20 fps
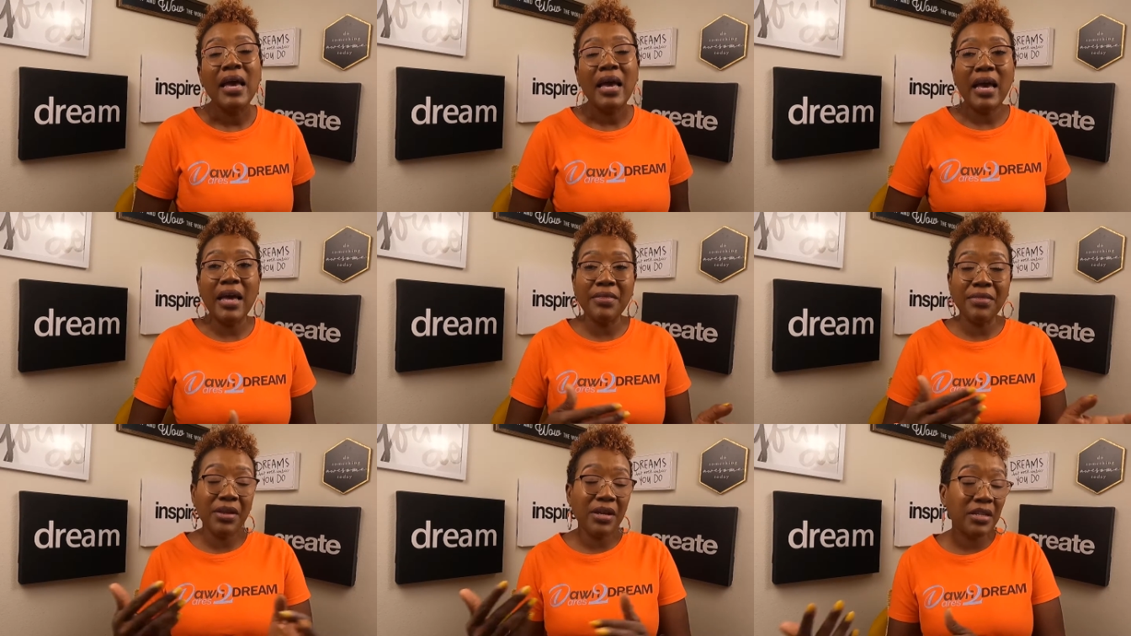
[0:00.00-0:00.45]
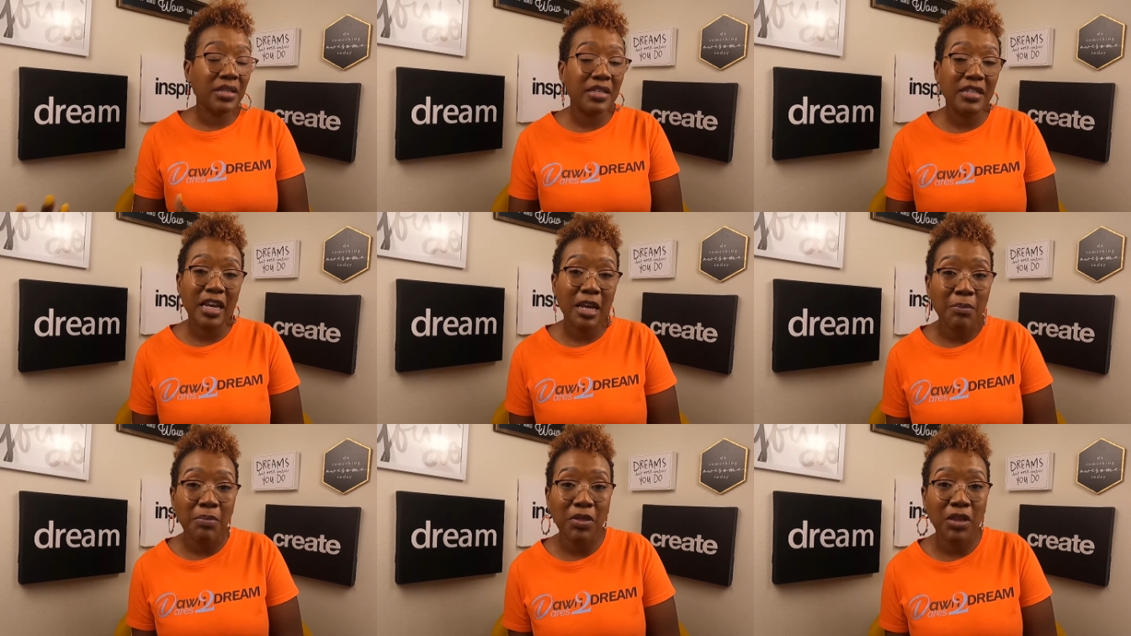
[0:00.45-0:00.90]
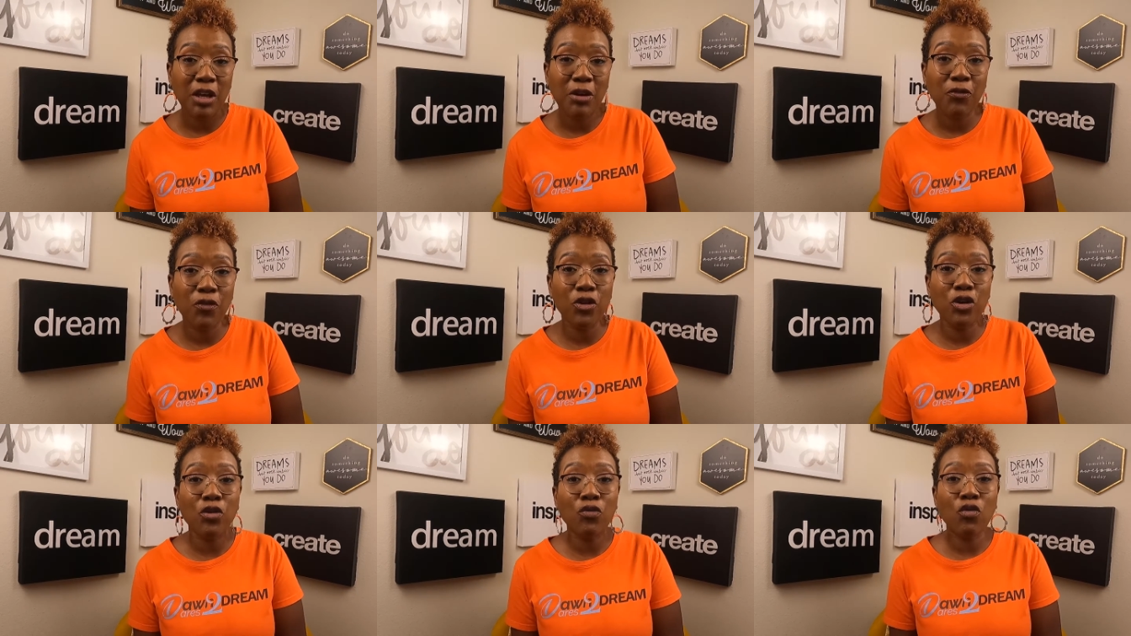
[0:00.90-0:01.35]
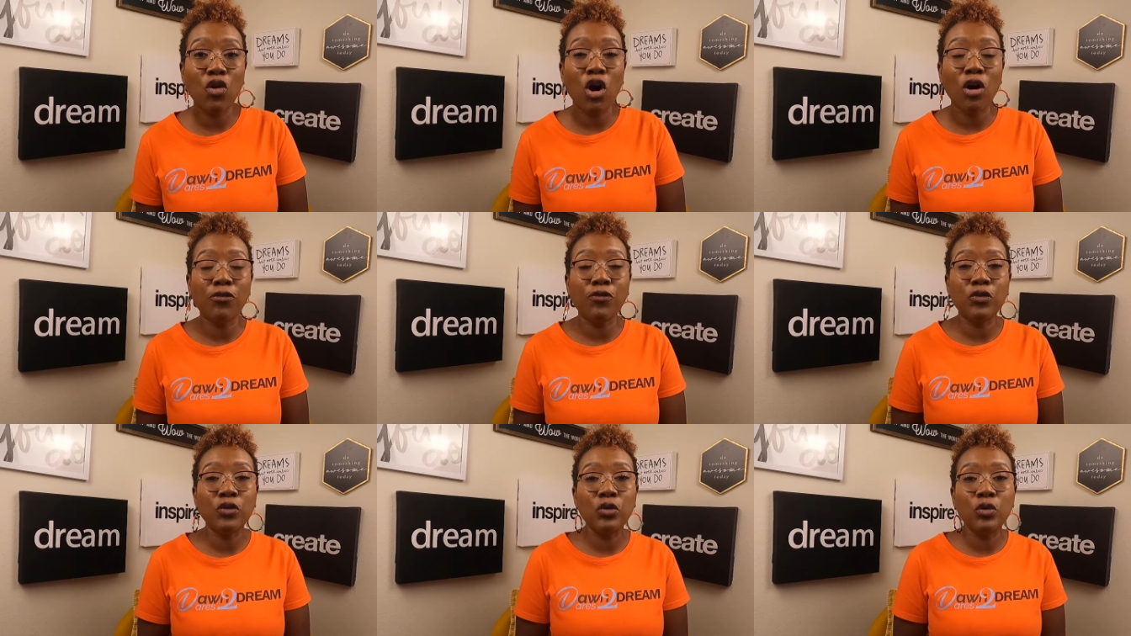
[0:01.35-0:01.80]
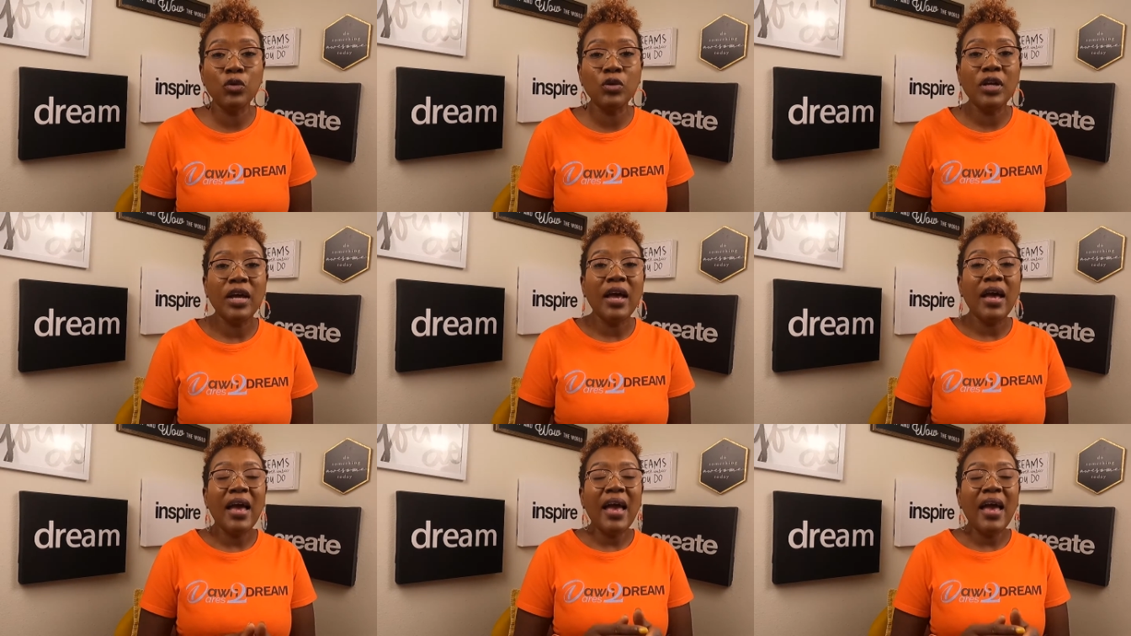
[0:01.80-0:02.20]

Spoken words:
And then the same thing for your raw food.